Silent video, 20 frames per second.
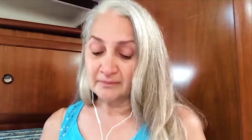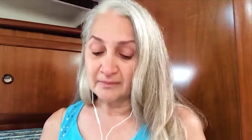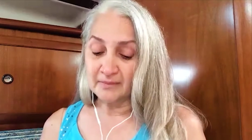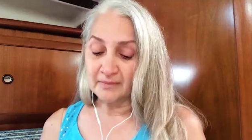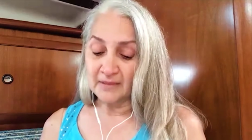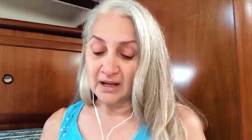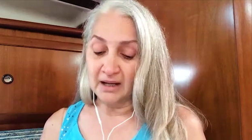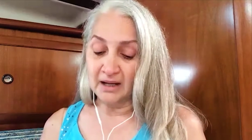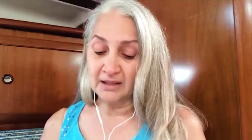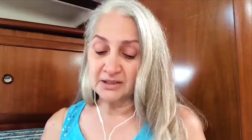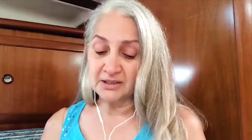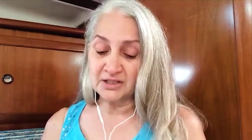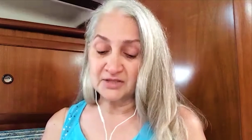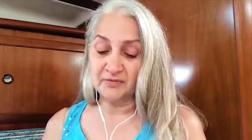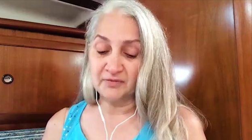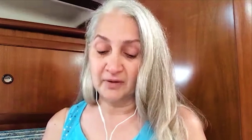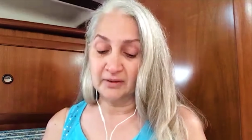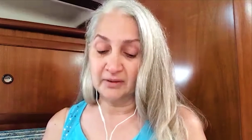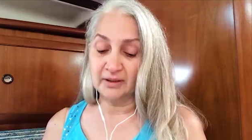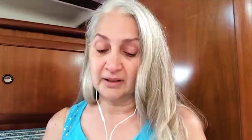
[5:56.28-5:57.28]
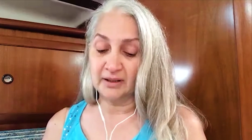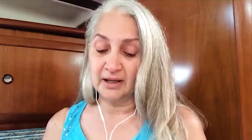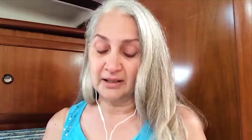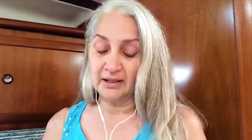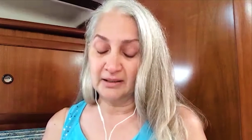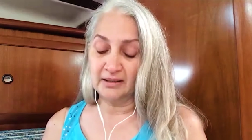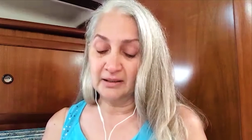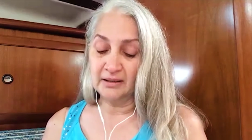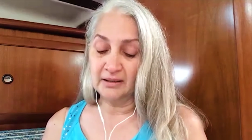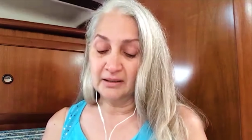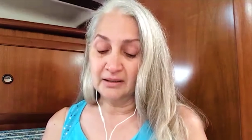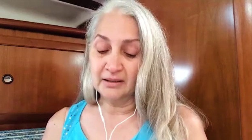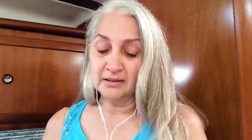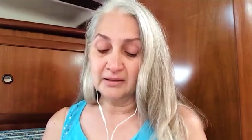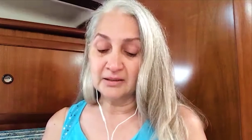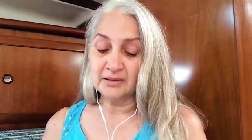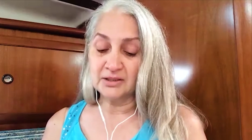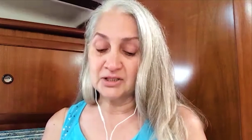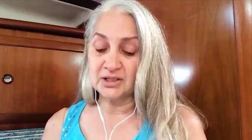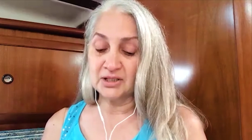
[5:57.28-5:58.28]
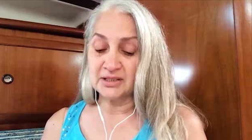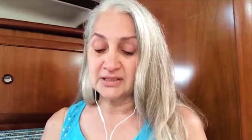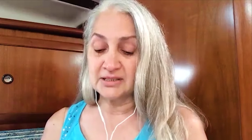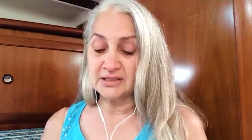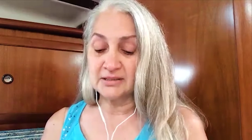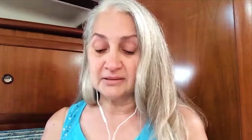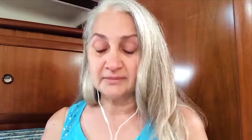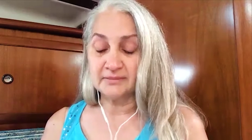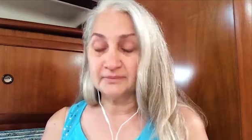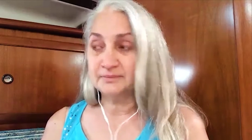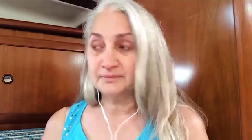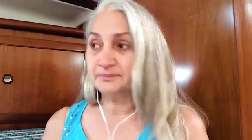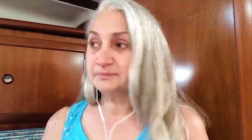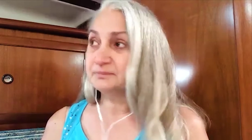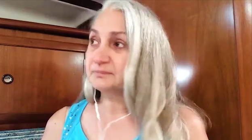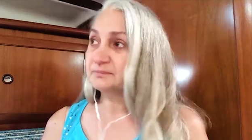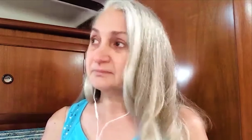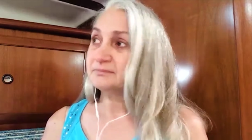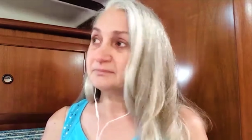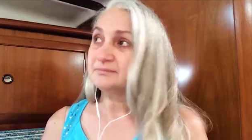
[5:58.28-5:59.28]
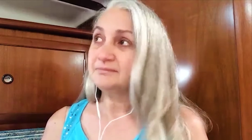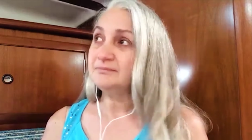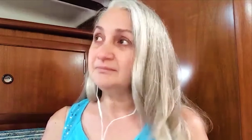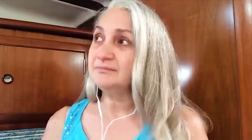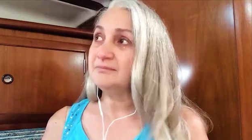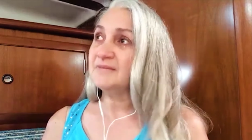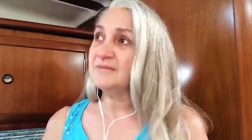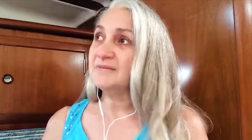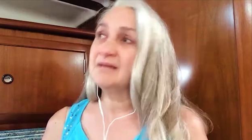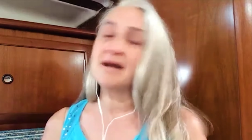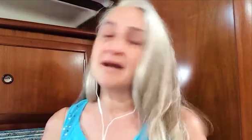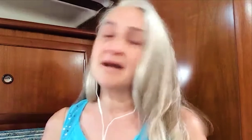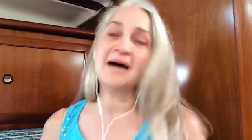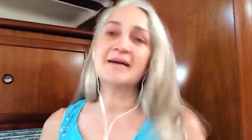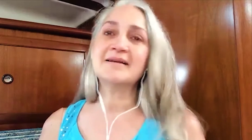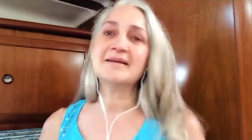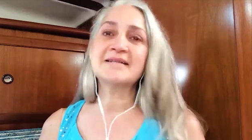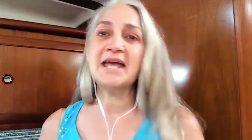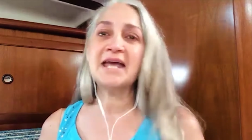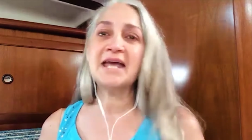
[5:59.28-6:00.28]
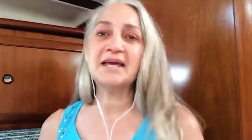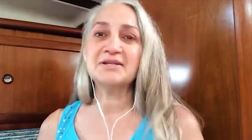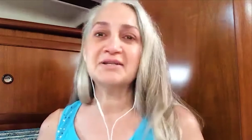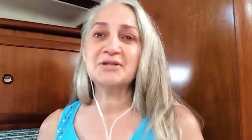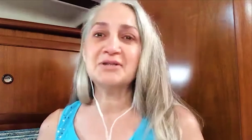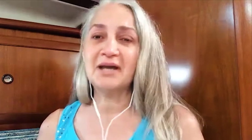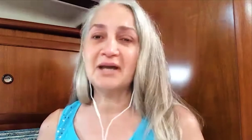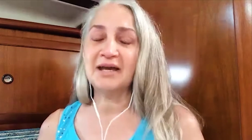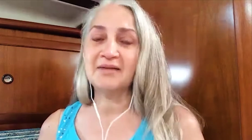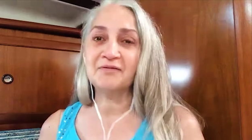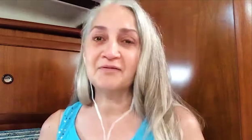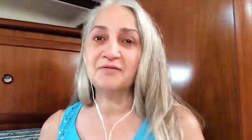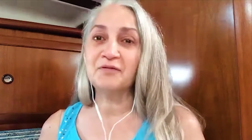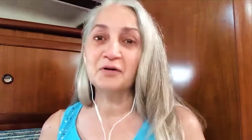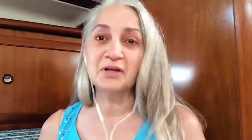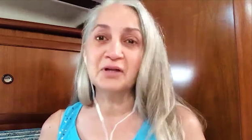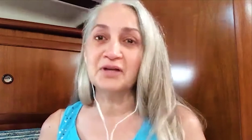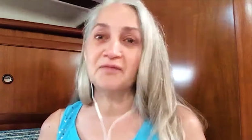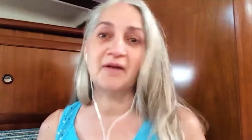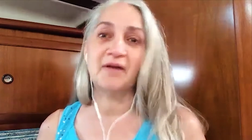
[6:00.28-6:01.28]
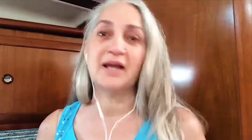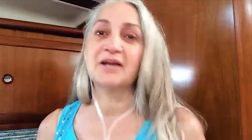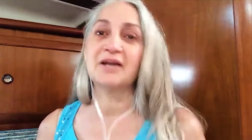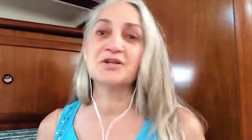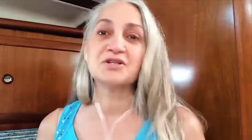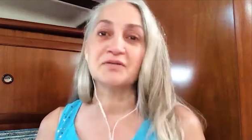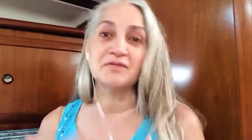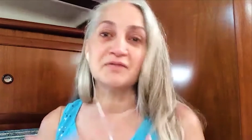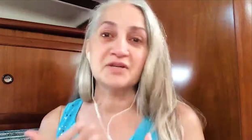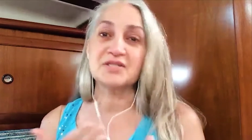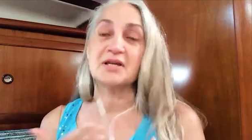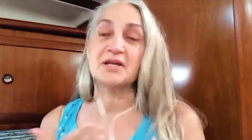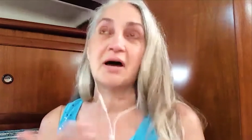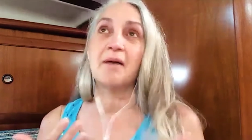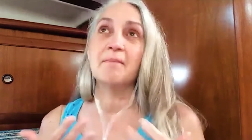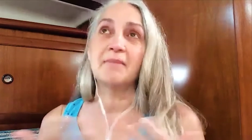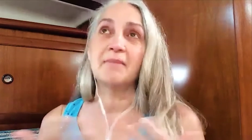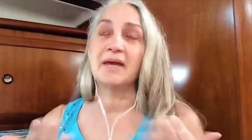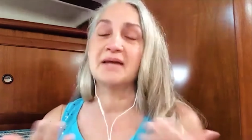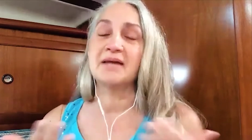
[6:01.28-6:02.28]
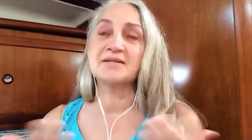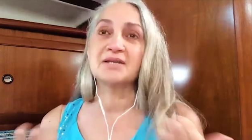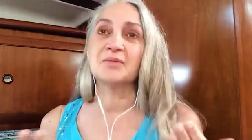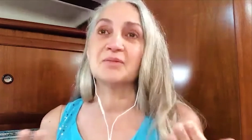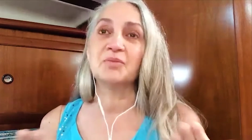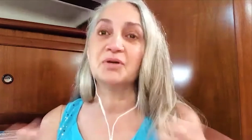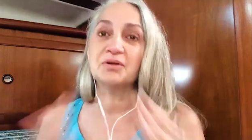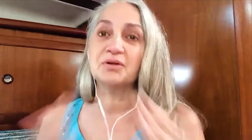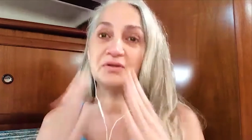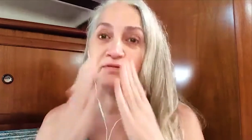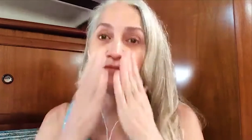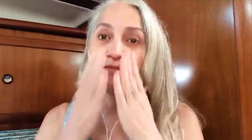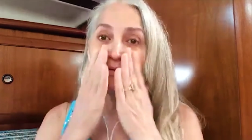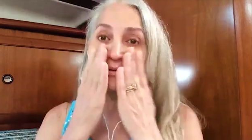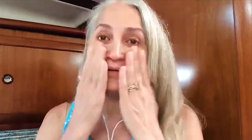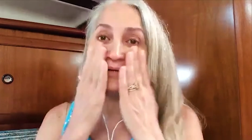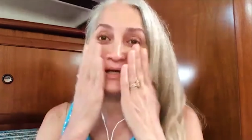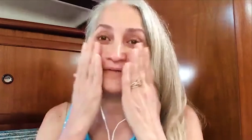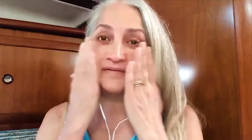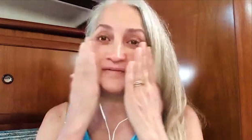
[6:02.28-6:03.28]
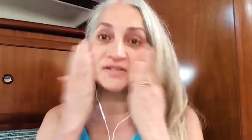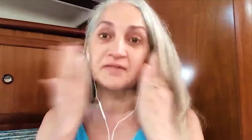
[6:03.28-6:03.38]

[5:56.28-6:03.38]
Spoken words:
I just felt like I'd just not taken full advantage of this amazing, beautiful gift of